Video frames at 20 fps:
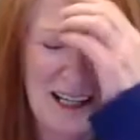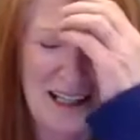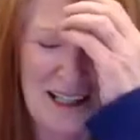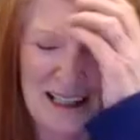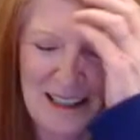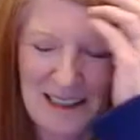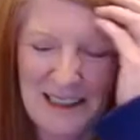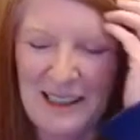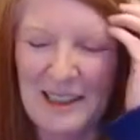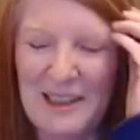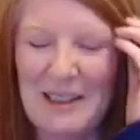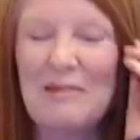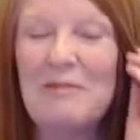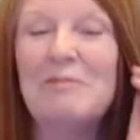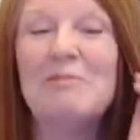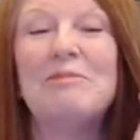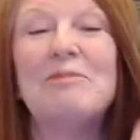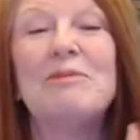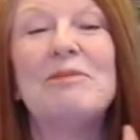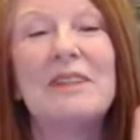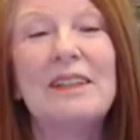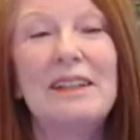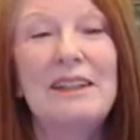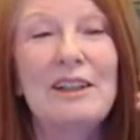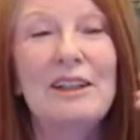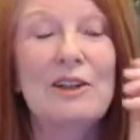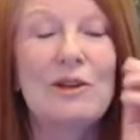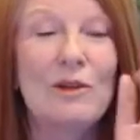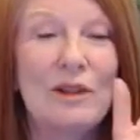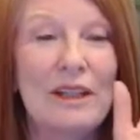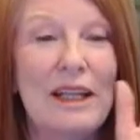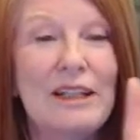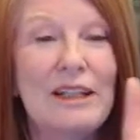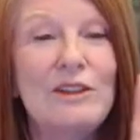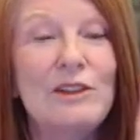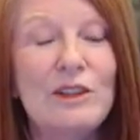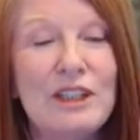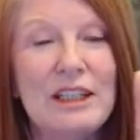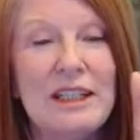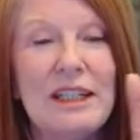And, you know,
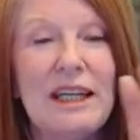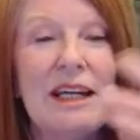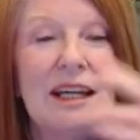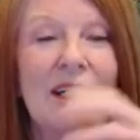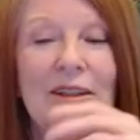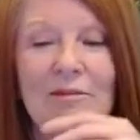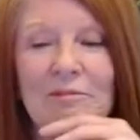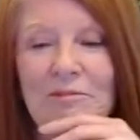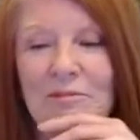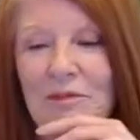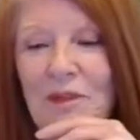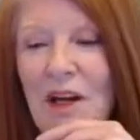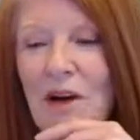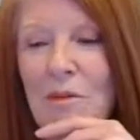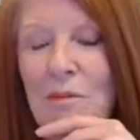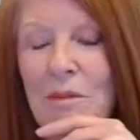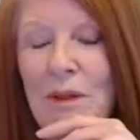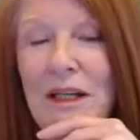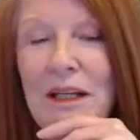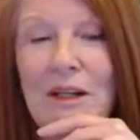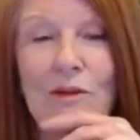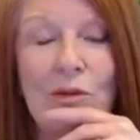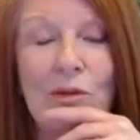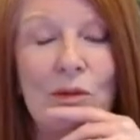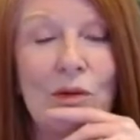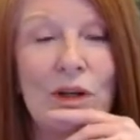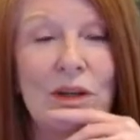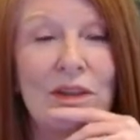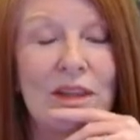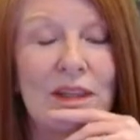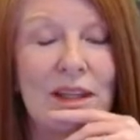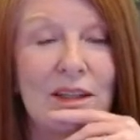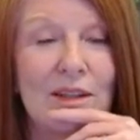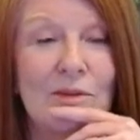later today, I'll be with